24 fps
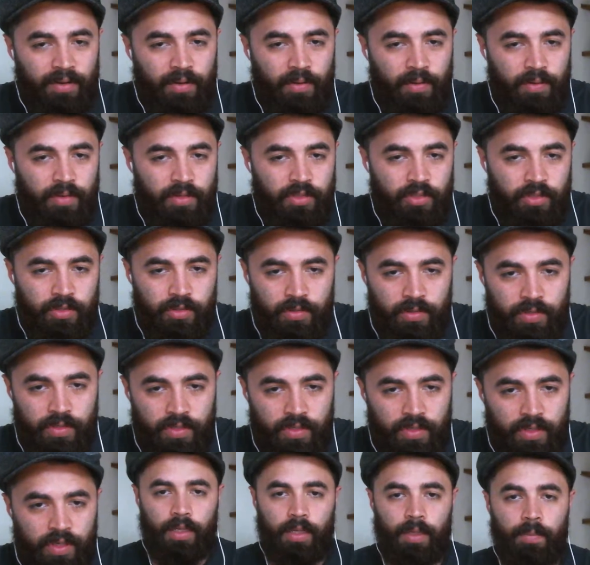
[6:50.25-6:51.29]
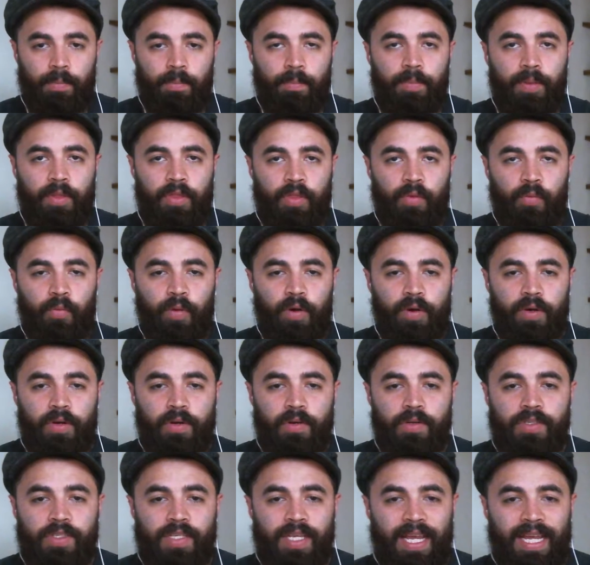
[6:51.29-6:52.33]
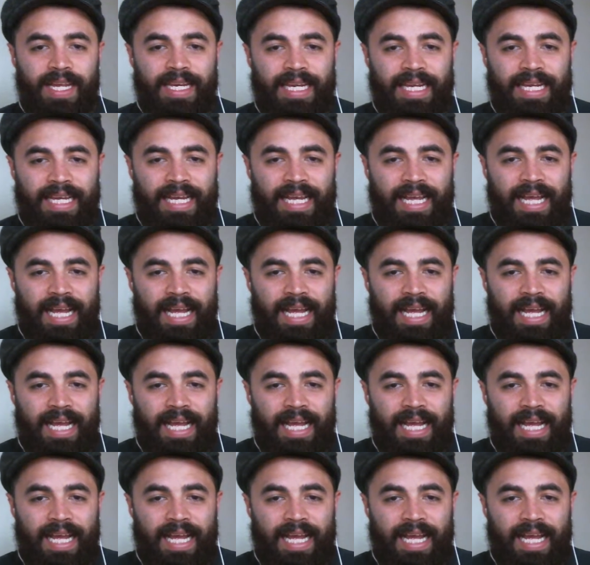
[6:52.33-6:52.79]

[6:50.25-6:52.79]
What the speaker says: orange juice, but the worker said,